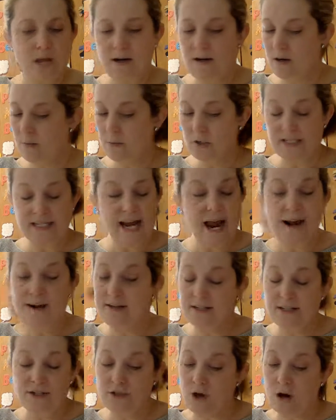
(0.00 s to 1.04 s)
Number 10
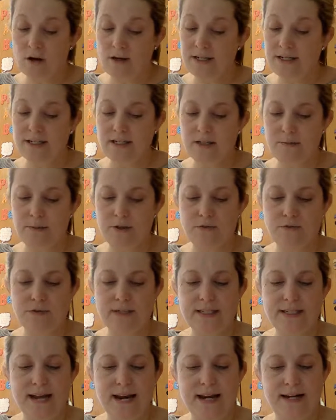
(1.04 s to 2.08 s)
does not need to be
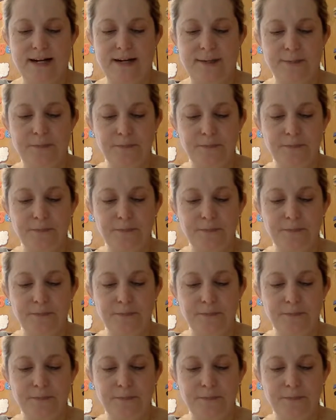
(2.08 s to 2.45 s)
restated.